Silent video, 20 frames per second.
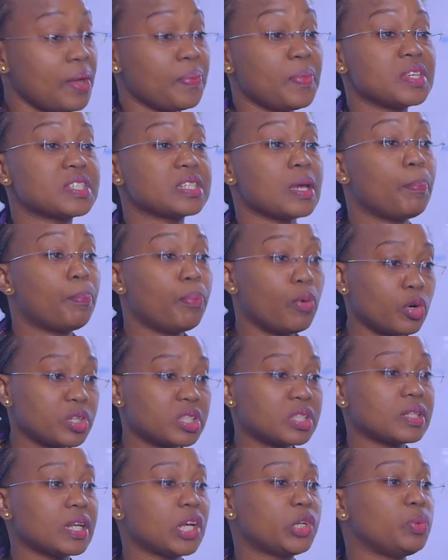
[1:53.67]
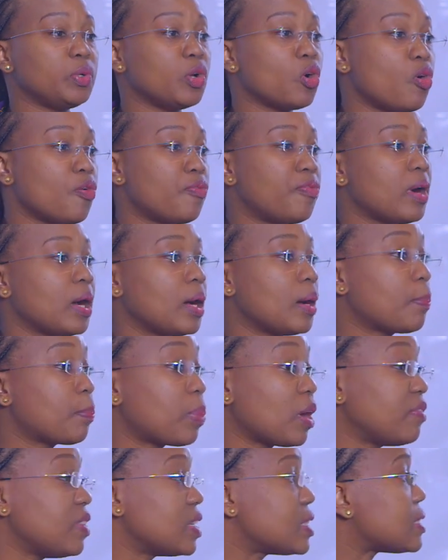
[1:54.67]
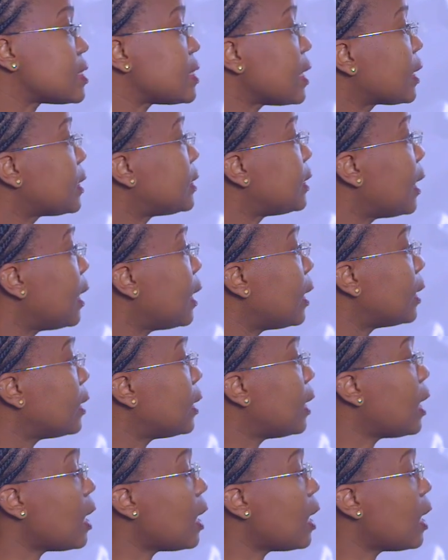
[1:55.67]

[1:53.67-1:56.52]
the support that we offer private sector,